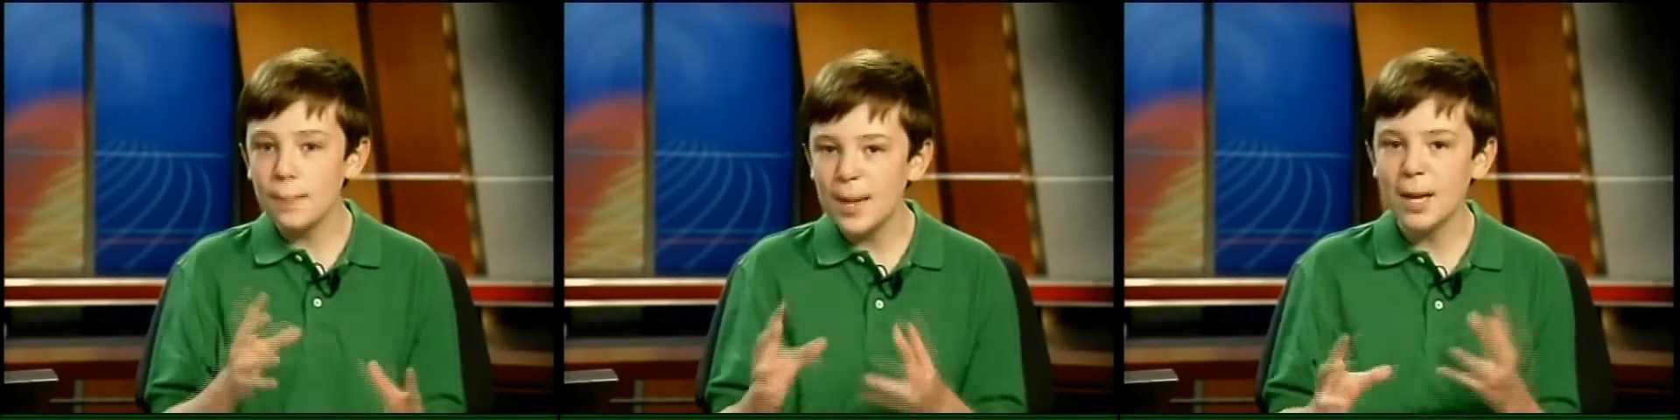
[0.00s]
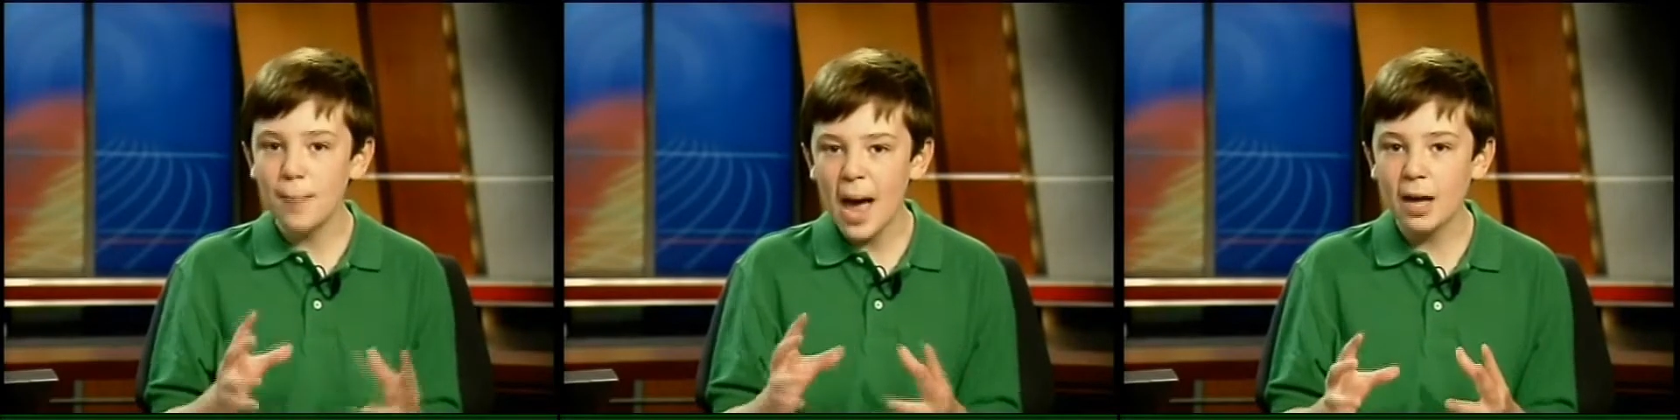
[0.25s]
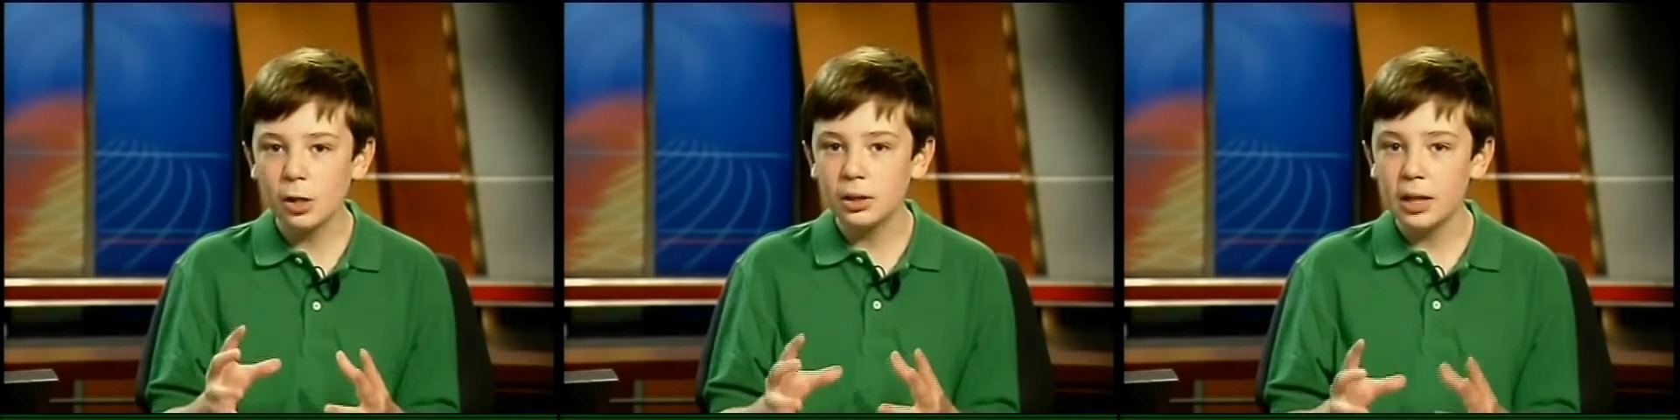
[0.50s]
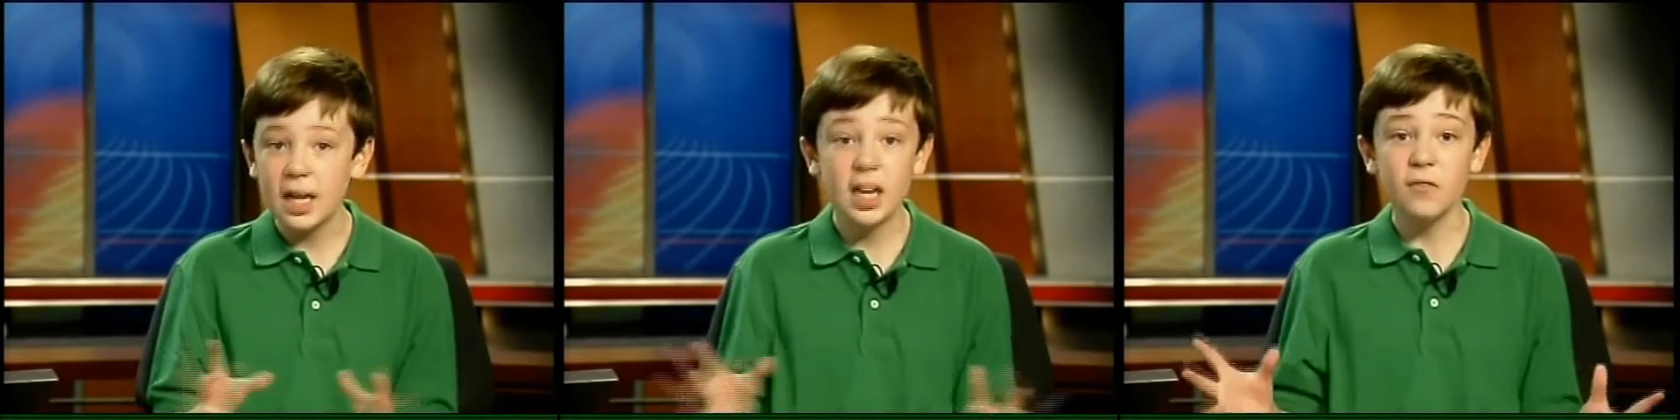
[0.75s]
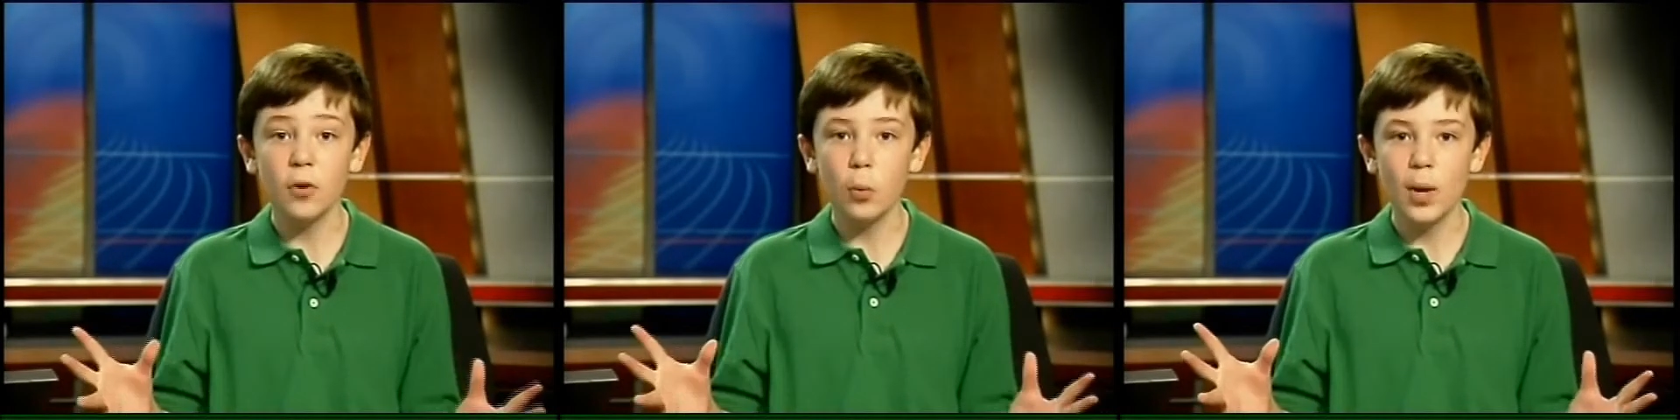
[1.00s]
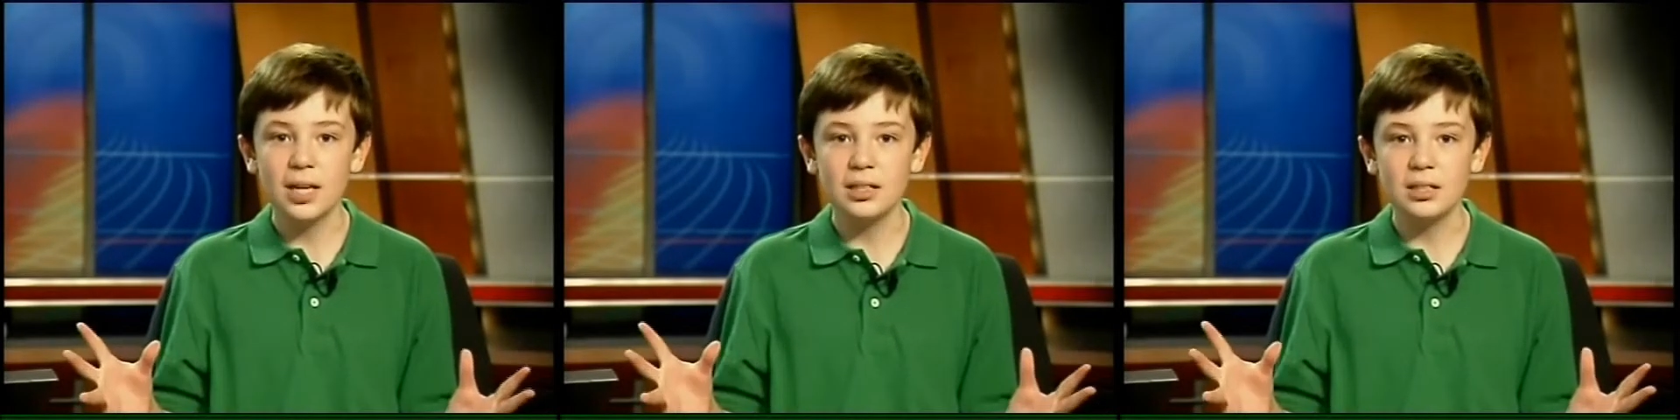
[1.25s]
the big battle and evil
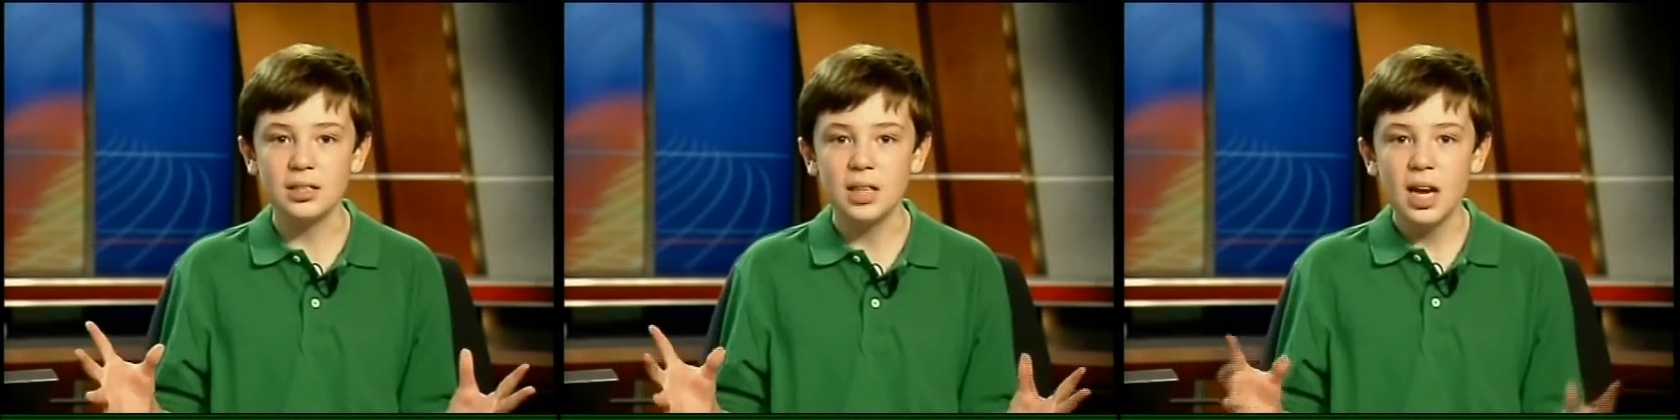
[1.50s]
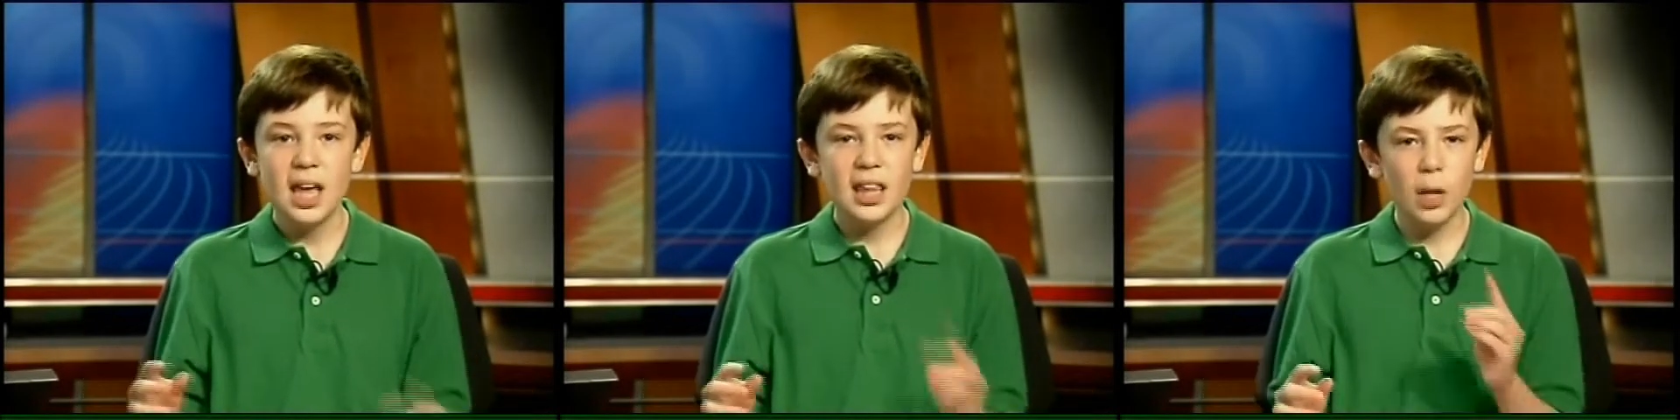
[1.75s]
wins.